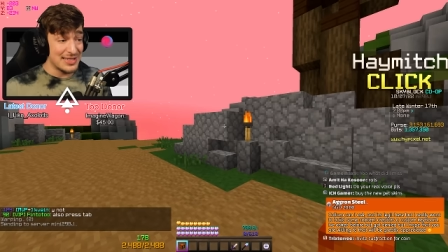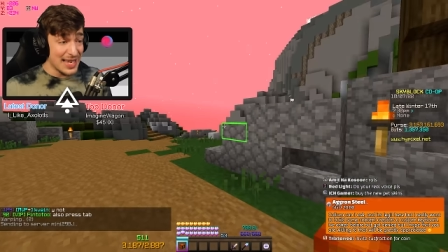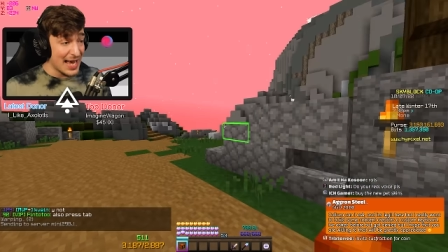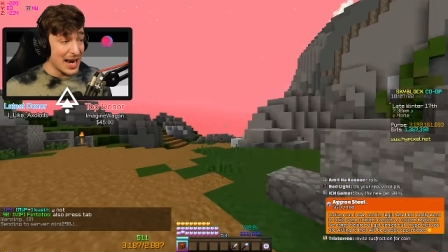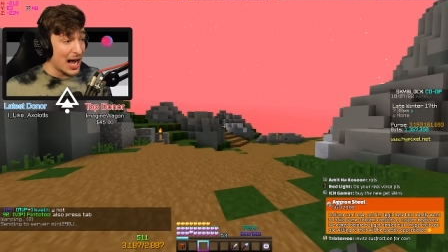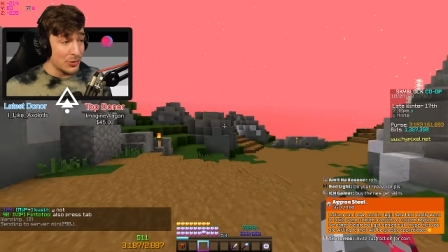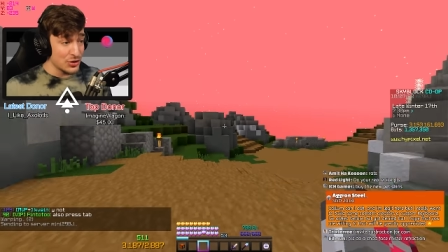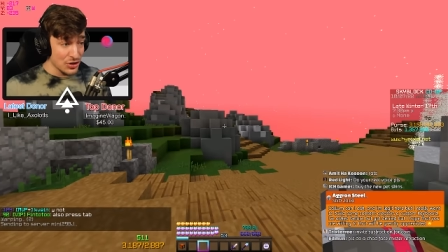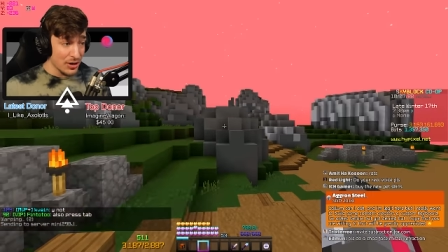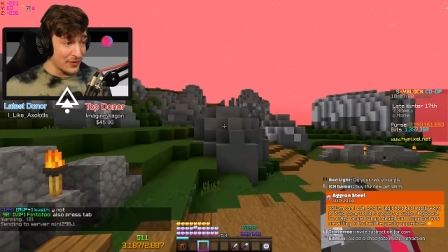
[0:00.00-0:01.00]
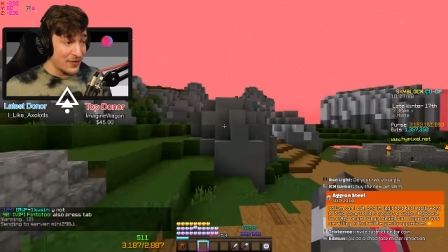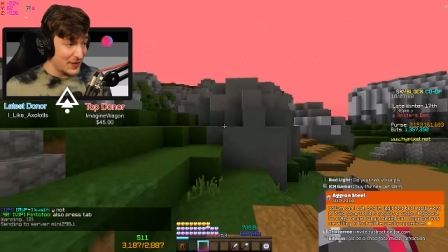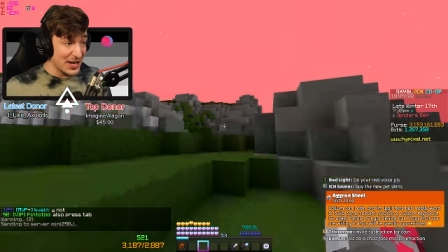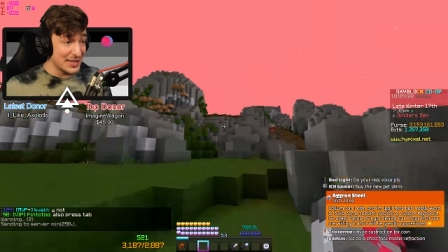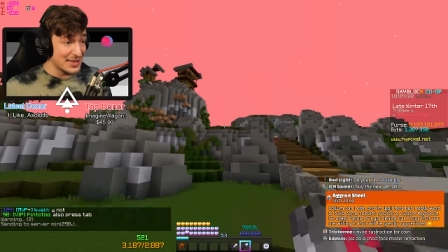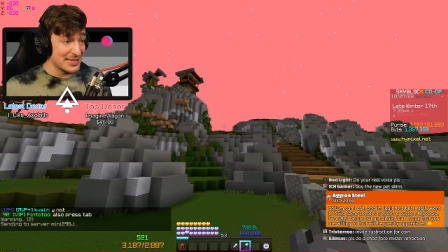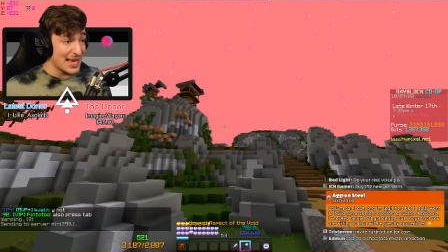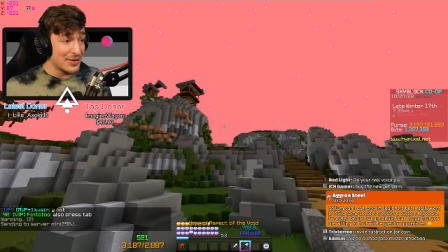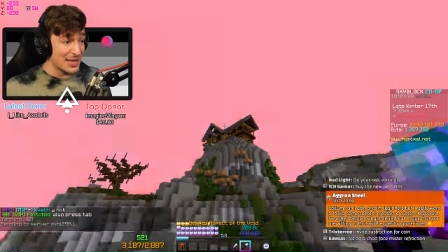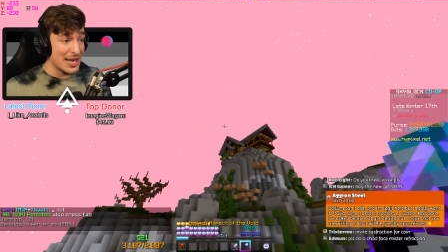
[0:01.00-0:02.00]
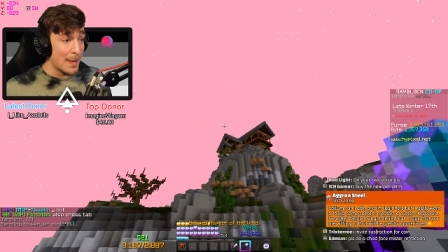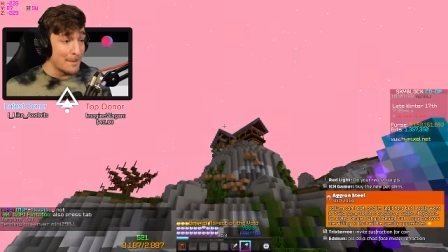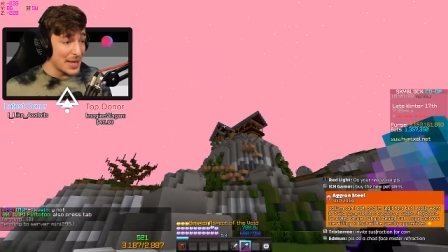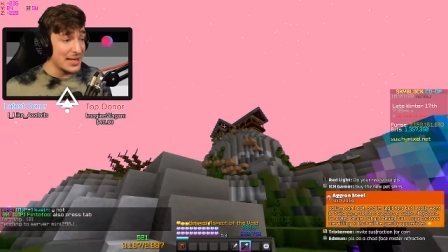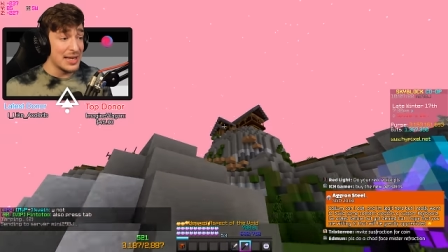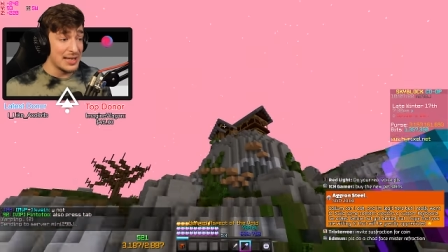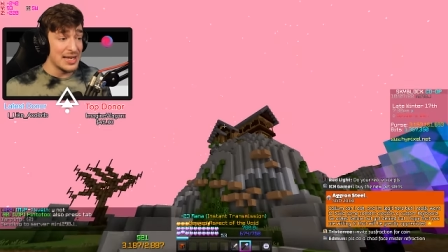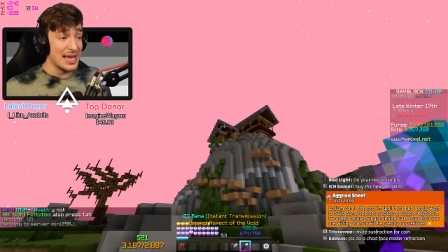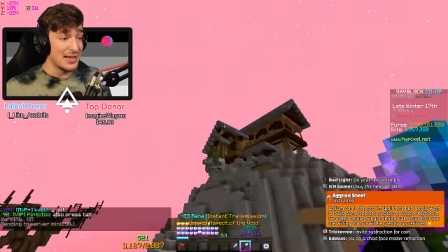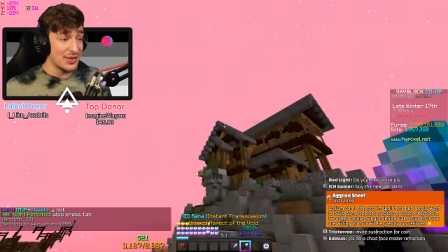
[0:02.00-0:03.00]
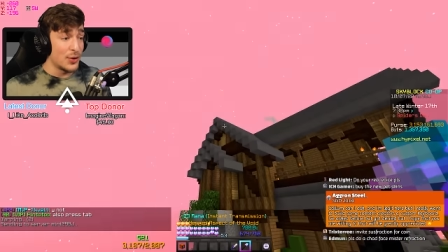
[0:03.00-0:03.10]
den. I would not have figured this out in a million years.